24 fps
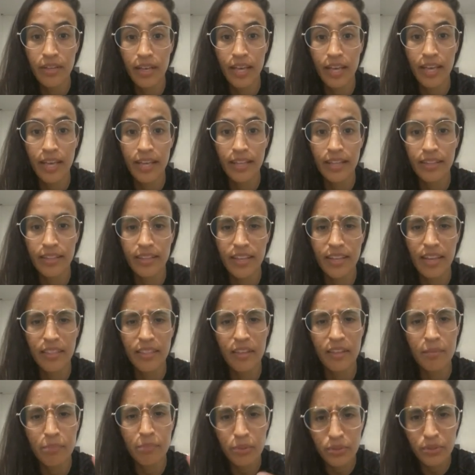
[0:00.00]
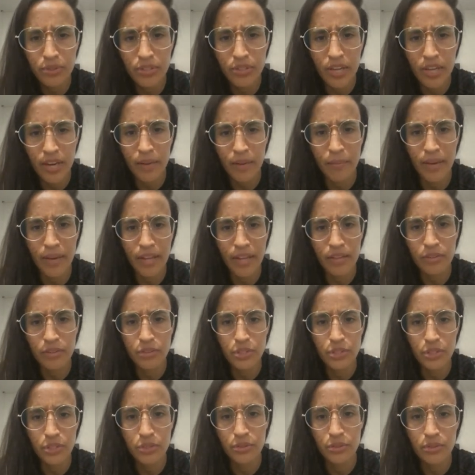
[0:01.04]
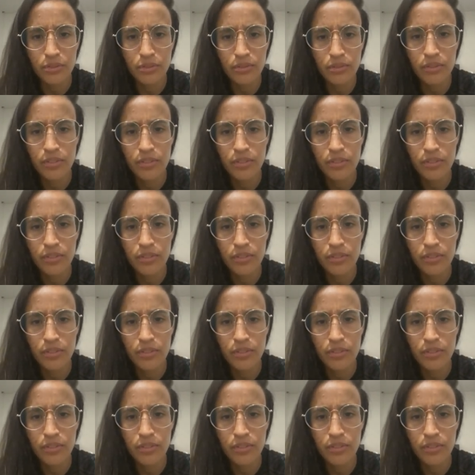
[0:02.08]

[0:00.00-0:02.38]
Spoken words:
and Bruce got a medal too.